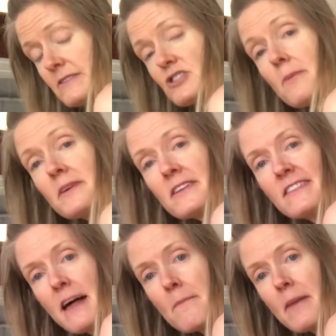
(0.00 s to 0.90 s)
So I'm gonna
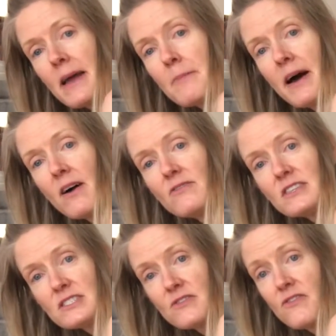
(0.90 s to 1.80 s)
let my
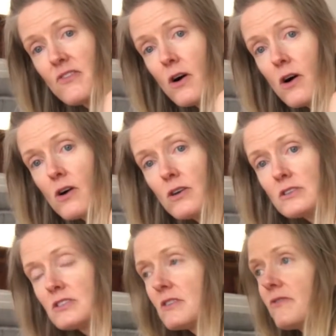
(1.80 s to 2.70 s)
pelvis
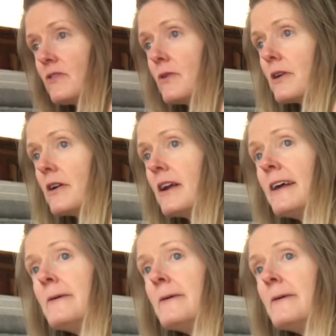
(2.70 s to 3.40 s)
fall to the floor.